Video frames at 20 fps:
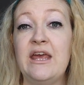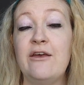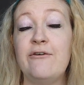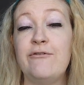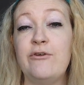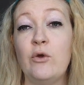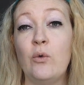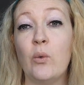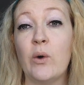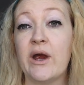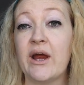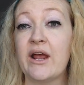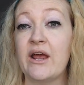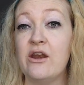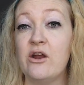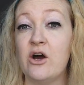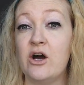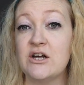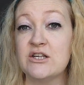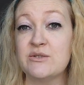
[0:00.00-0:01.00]
if you work in
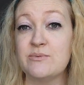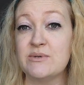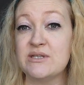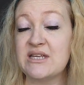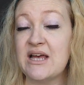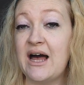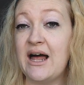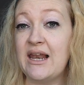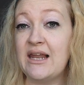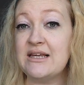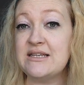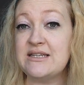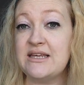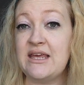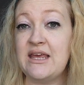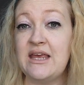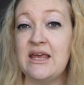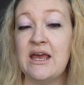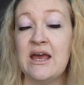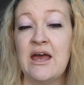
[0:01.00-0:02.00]

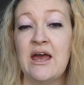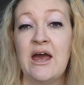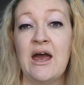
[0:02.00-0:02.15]
hospitality